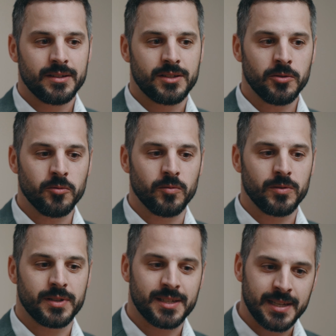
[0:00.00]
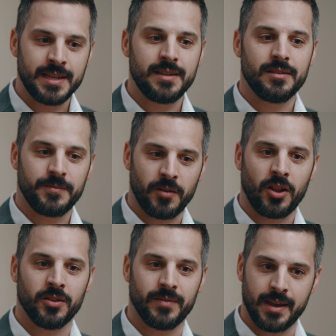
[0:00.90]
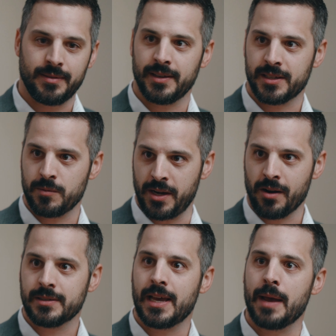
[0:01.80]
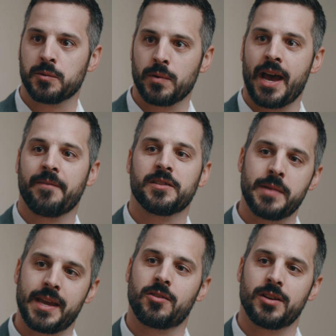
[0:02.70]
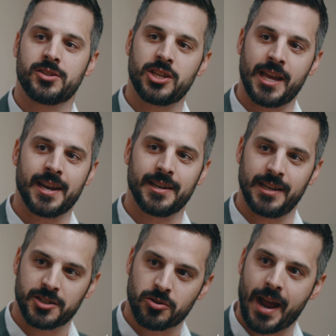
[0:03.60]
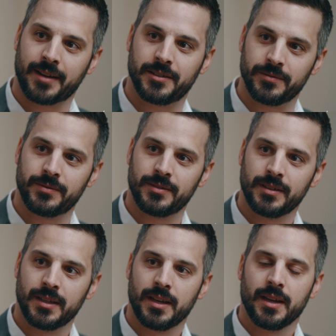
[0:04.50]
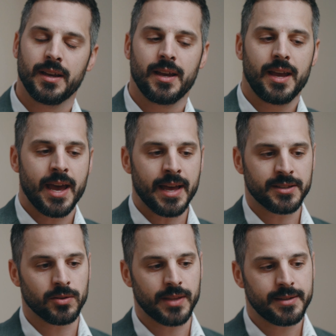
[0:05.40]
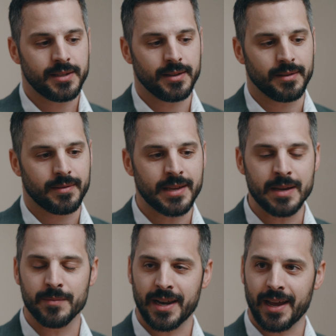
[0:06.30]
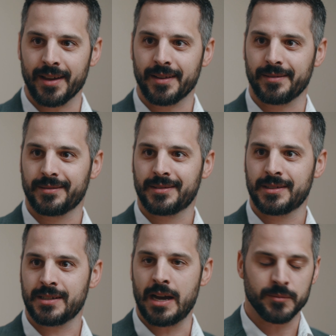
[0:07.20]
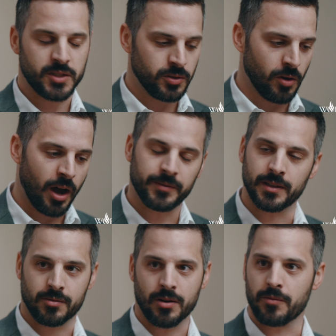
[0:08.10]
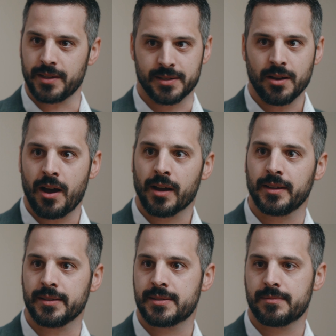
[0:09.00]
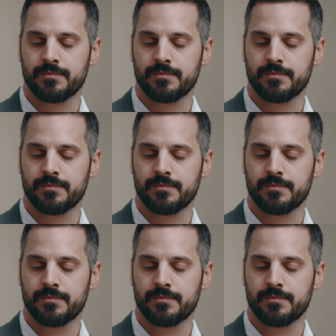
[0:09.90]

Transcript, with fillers: to see the fall of atheism in our times, we have to make Christianity attractive. Mm -hmm. And so that's a theme that I come to often throughout this talk is